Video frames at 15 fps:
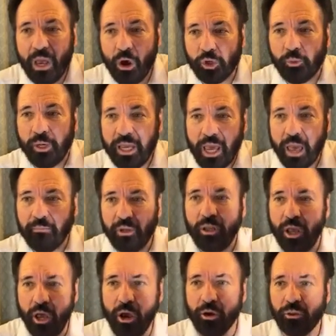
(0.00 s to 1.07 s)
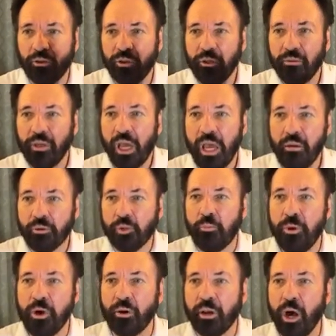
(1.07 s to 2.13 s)
Because when he came to the earth, he was
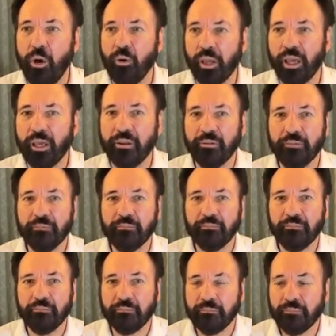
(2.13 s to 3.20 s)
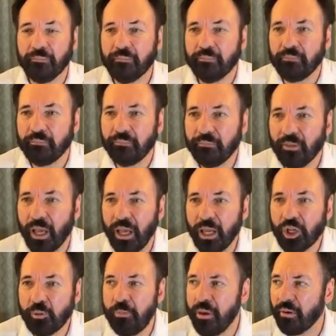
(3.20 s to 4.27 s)
pure and holy in
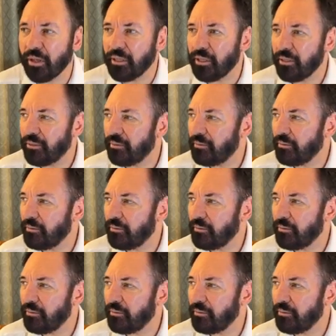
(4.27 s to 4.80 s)
his spirit.